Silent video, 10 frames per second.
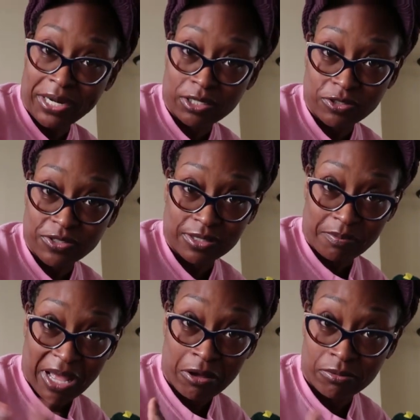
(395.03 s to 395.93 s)
Chronicles is
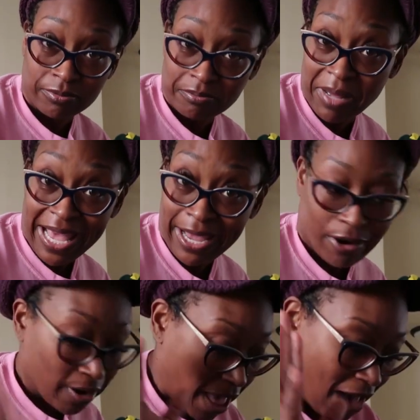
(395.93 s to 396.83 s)
about my
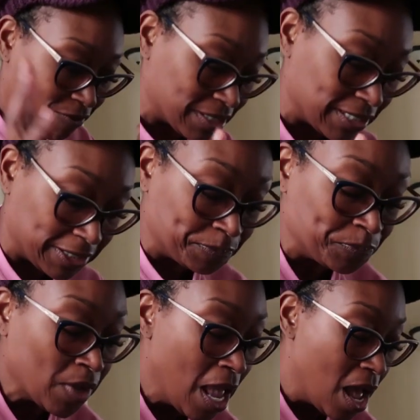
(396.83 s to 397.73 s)
hair, obviously.
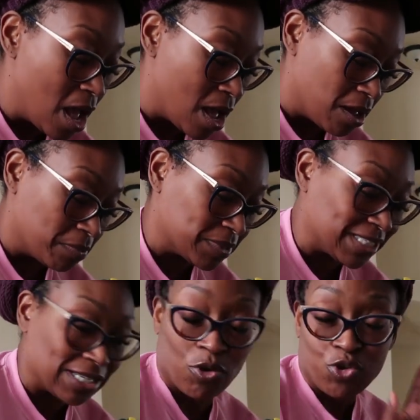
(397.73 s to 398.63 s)

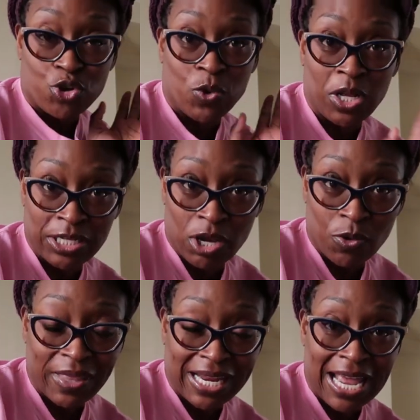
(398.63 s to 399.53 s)
So you all
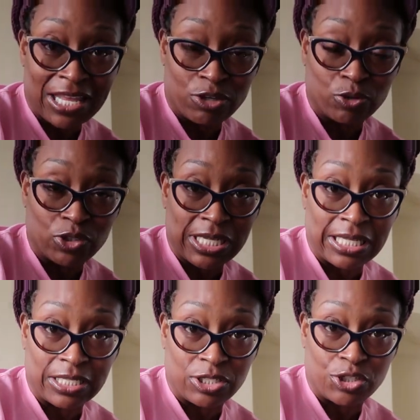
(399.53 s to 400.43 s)
know that I
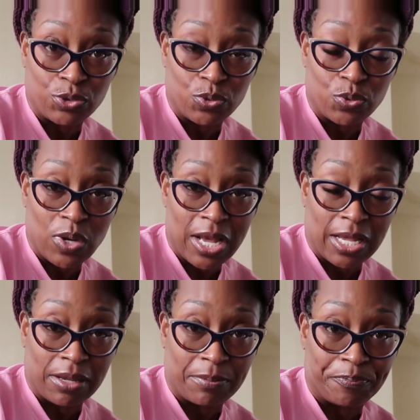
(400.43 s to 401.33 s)
usually do
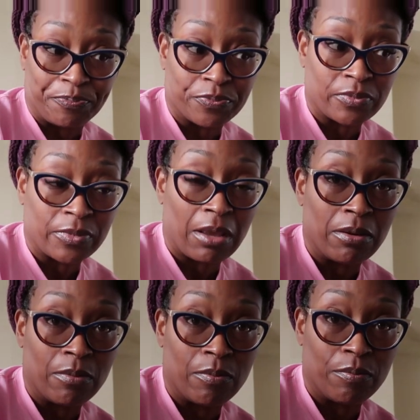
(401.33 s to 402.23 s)

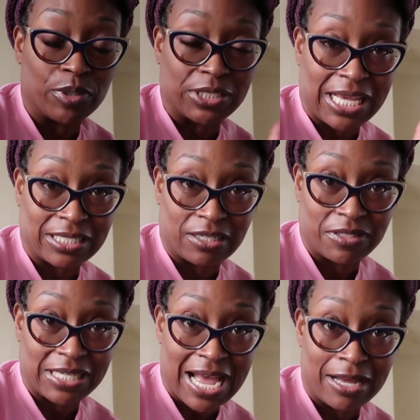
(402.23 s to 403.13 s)
protective
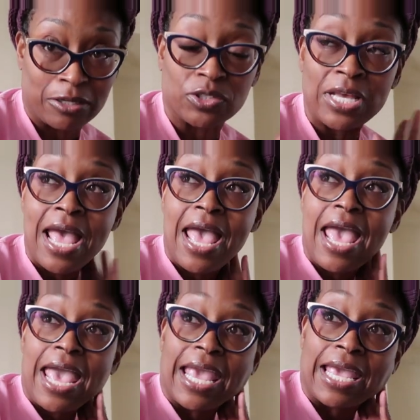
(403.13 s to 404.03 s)
styles.
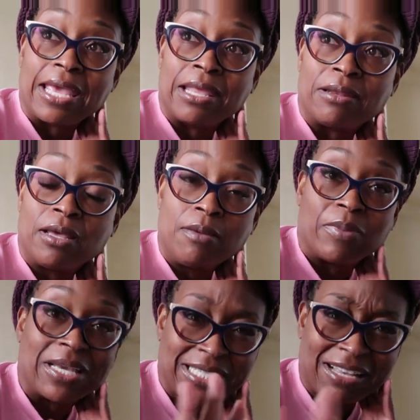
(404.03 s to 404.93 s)
And
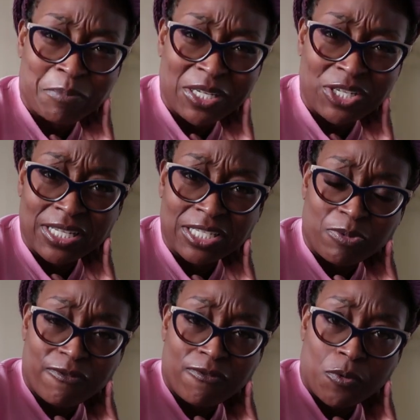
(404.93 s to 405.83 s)
because I've mentioned this
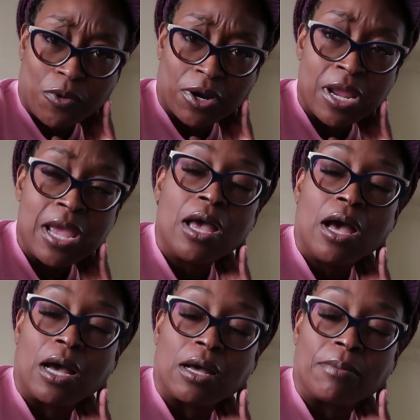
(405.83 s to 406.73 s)
before,
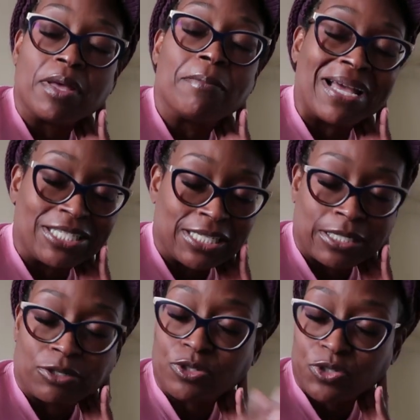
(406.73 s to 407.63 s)
my
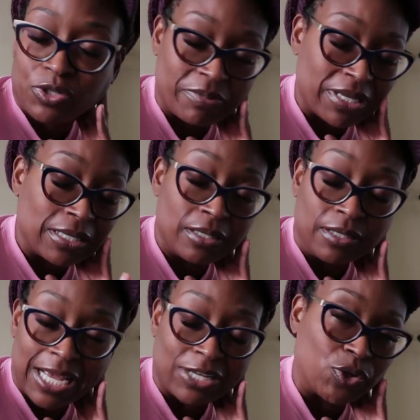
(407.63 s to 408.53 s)
channel used to be
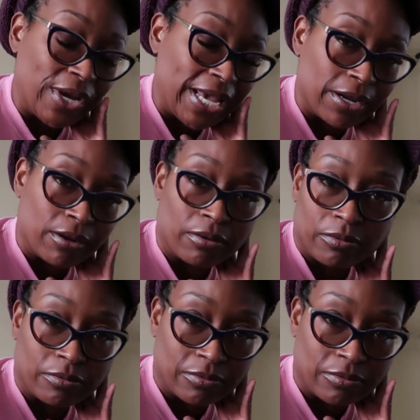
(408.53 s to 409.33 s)
natural hair